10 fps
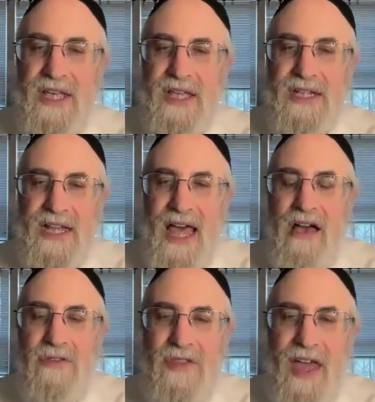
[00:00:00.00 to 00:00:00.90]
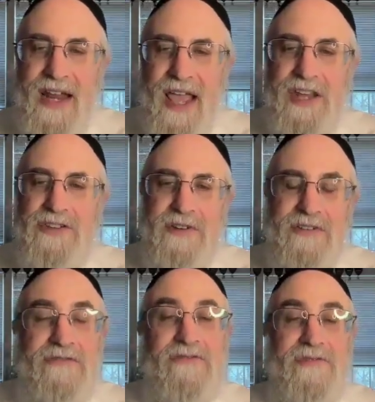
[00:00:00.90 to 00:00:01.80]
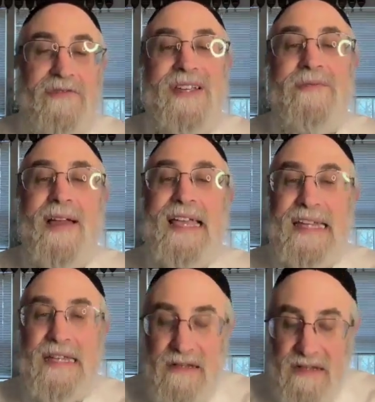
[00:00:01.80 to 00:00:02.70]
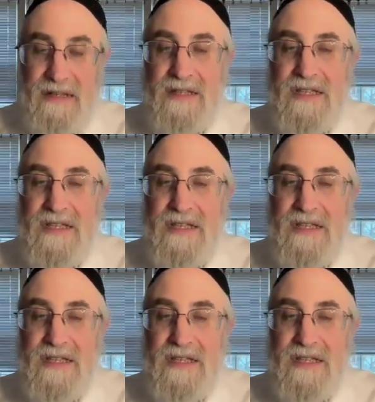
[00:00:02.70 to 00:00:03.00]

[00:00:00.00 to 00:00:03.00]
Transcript: He allowed that hatred free rein.